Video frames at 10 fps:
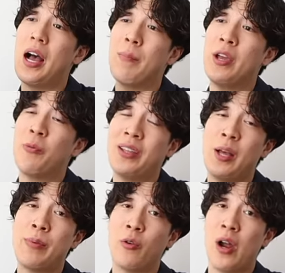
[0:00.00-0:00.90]
I may or may
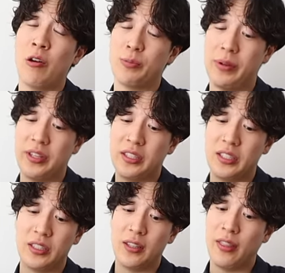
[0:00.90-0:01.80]
not be aroused, but this
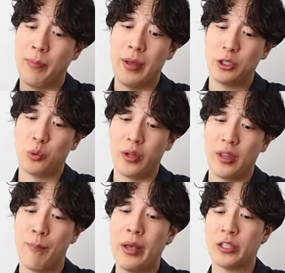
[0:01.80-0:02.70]
is the best one.
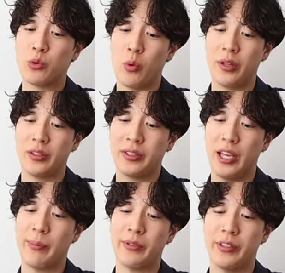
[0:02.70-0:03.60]
Best one.
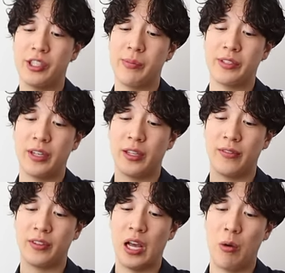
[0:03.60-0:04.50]
Take me to the gym instead
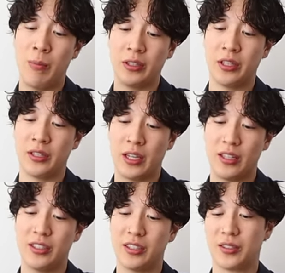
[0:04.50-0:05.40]
of the towel. My tongue can
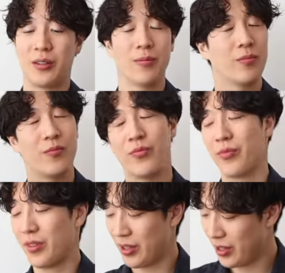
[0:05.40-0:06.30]
clean.
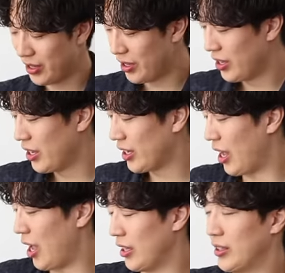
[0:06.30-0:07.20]

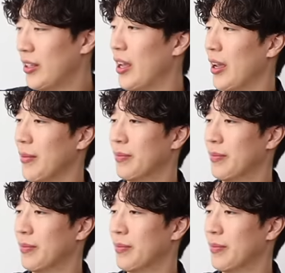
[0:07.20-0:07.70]
God damn,